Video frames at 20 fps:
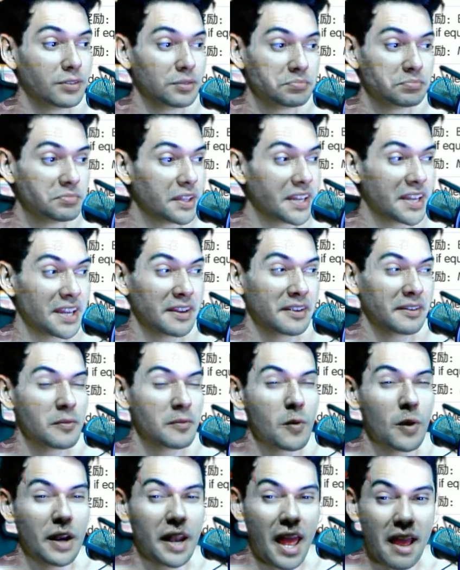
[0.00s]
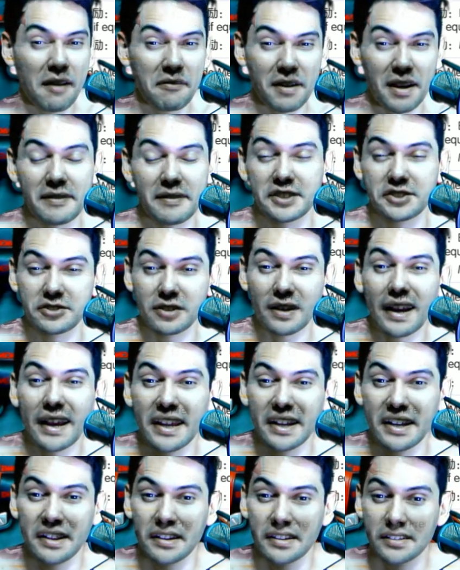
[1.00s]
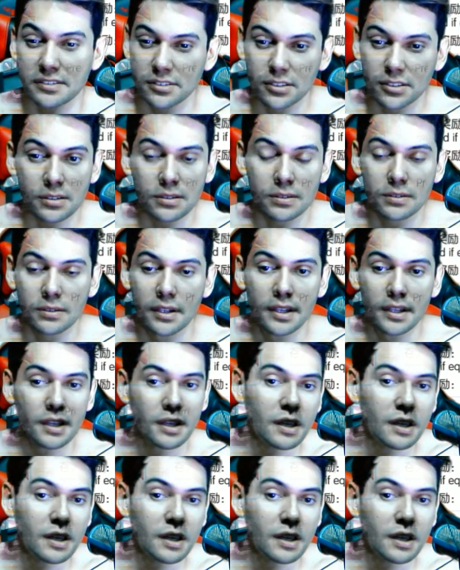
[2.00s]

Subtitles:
don't think anyone have ever tried it, so